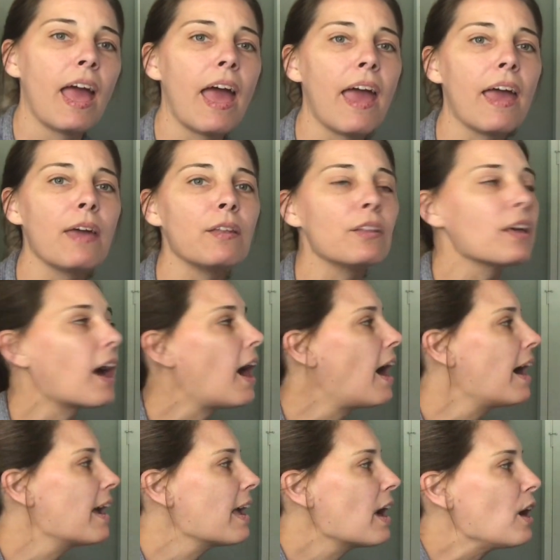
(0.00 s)
and
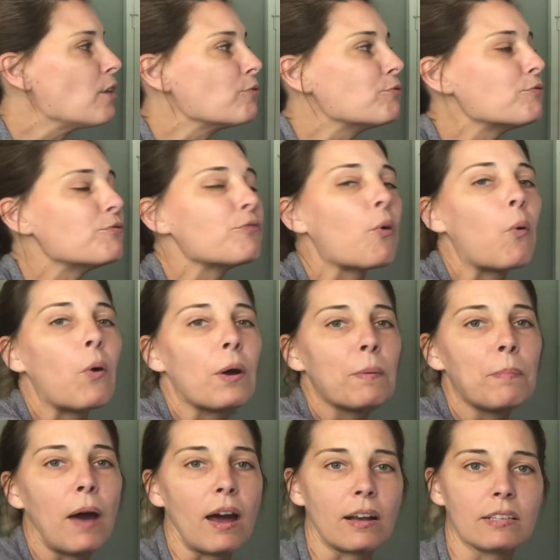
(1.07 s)
I have 4
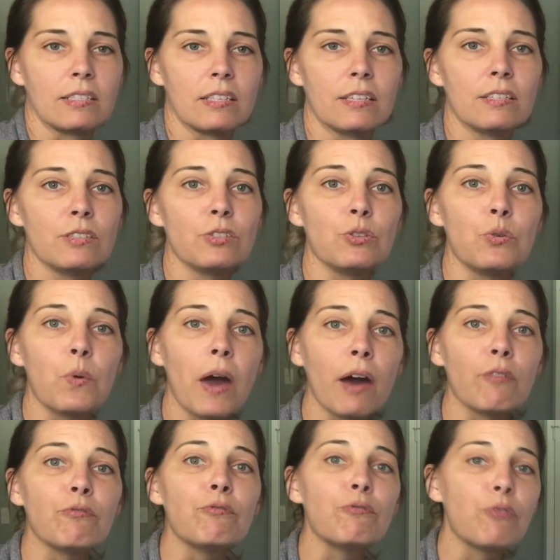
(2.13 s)
boxes. You
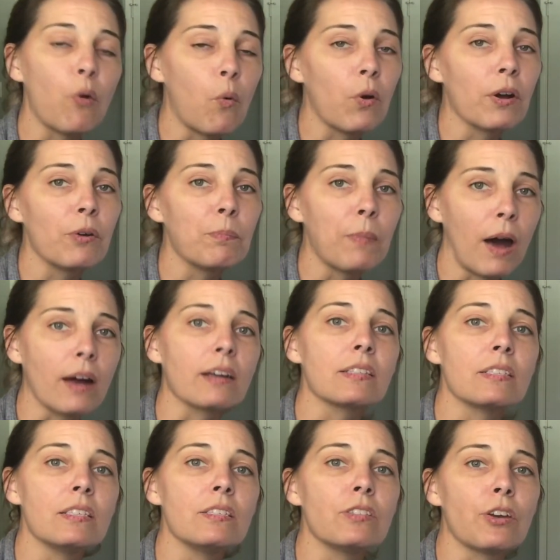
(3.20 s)
have 4
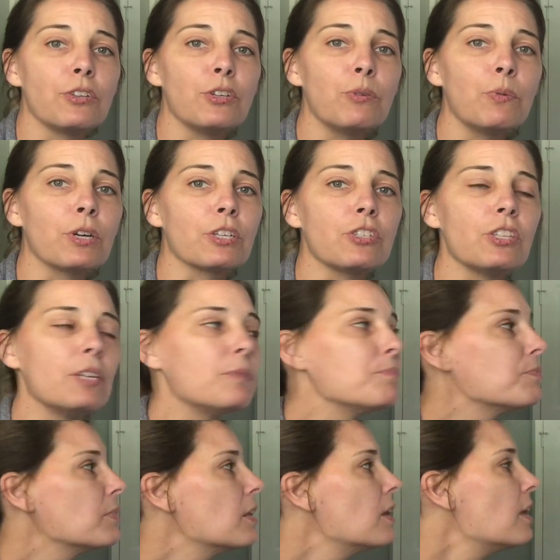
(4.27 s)
boxes on your worksheet.
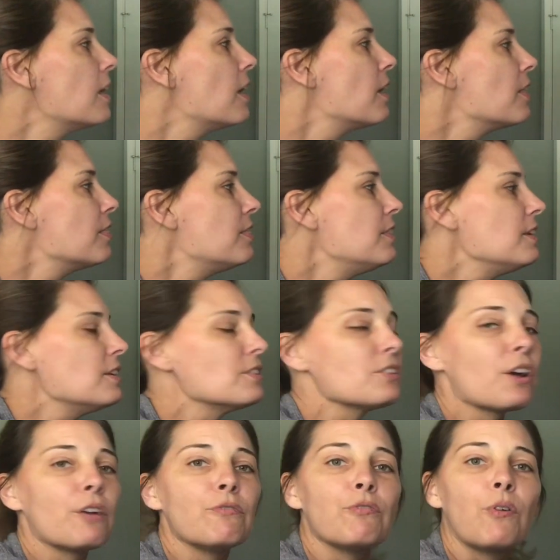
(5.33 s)
These
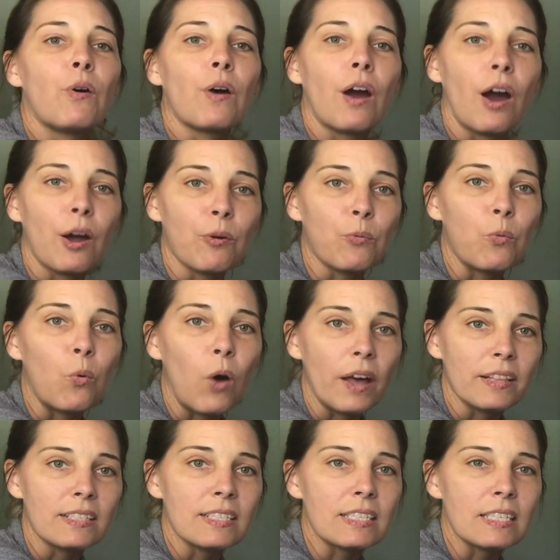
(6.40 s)
are for our
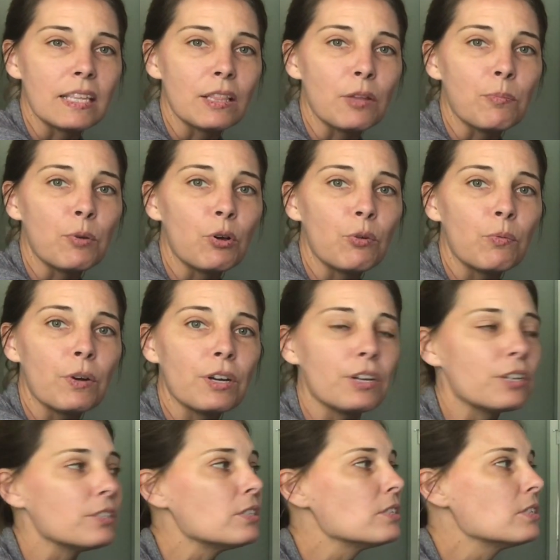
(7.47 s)
1-syllable
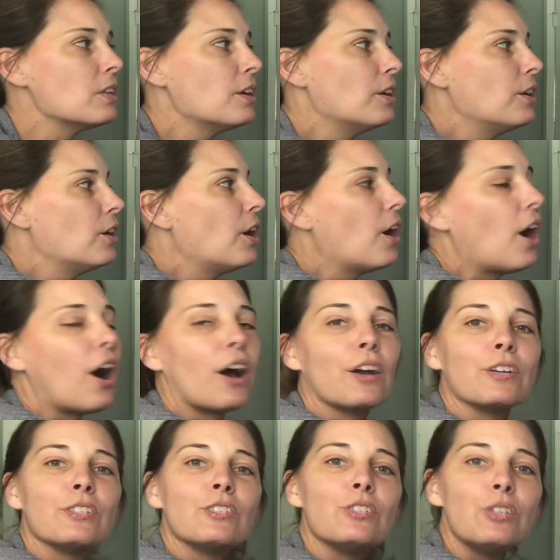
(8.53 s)
words,
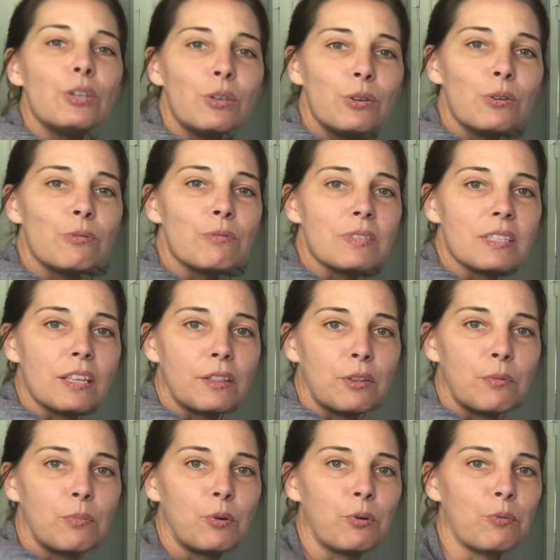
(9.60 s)
our
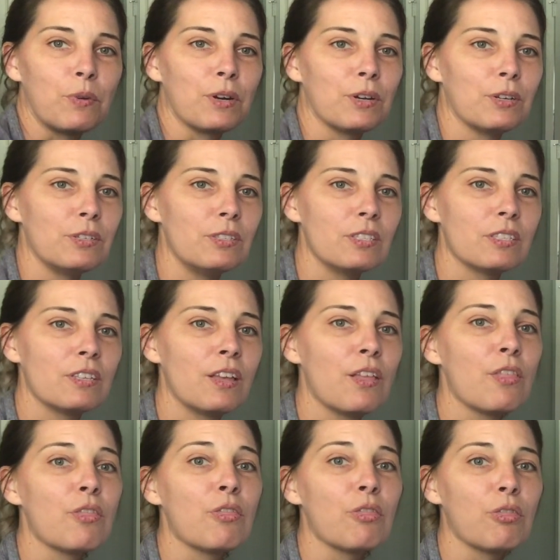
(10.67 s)
2-syllable words,
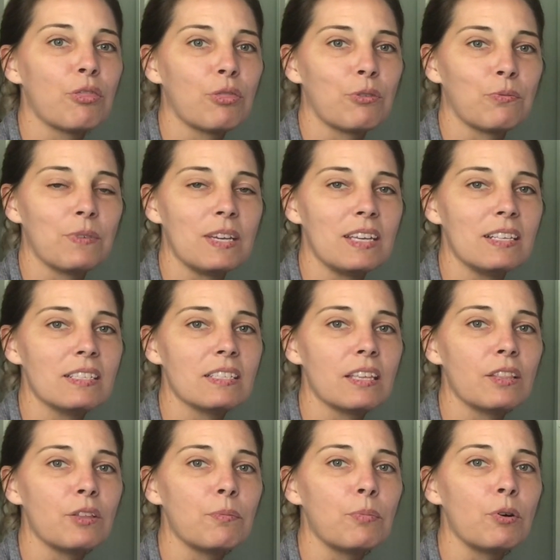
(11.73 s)

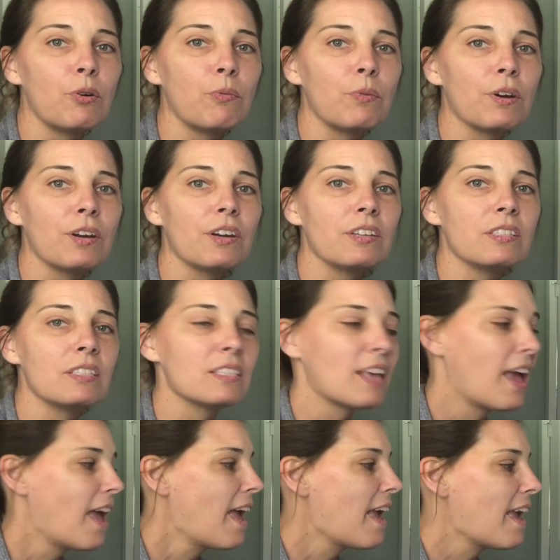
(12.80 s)
3-syllable words
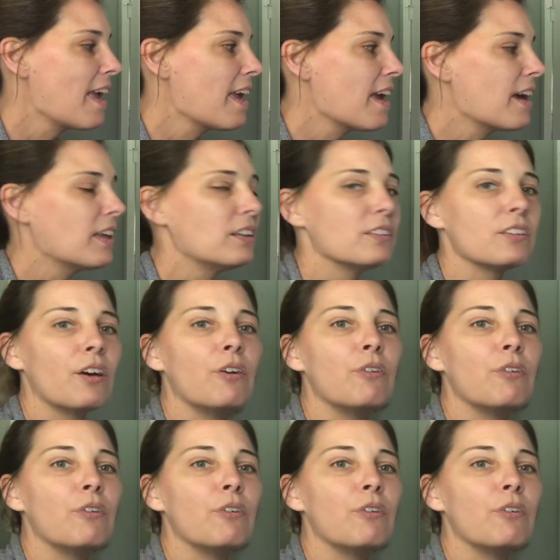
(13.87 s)
and